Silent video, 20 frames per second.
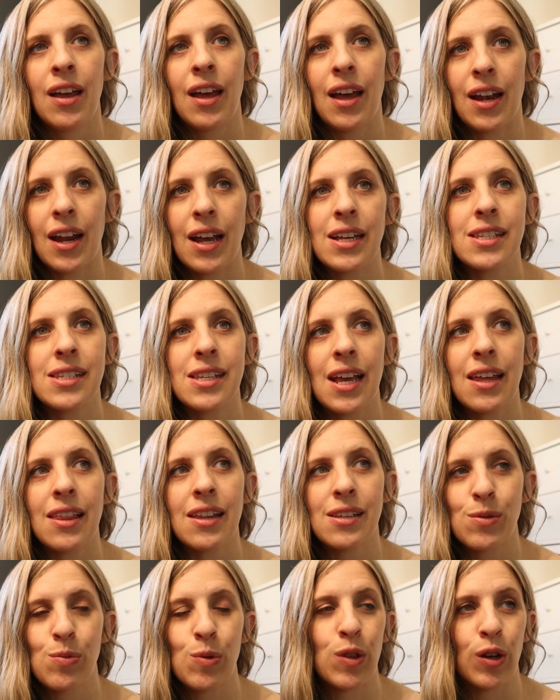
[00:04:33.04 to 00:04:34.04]
and I say
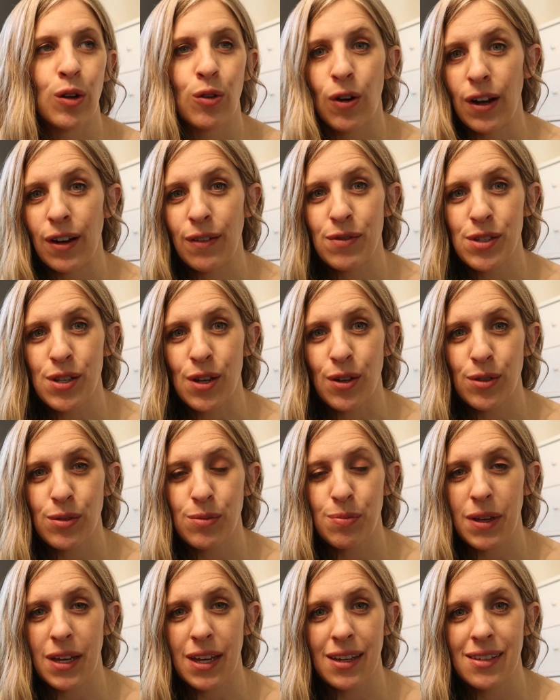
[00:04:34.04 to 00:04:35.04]
this with a grain of
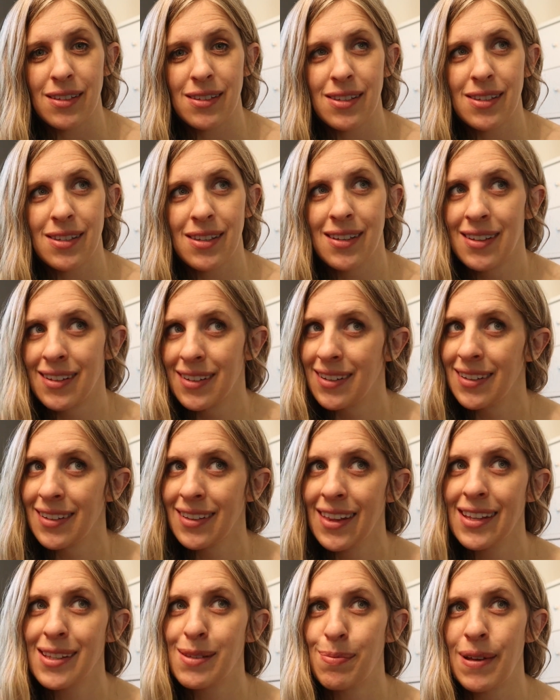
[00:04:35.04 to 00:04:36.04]
salt because,
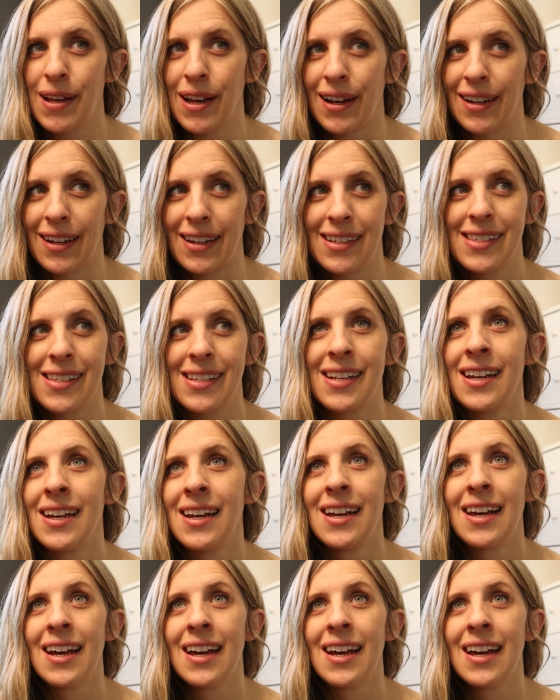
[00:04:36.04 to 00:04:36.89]
let's be honest,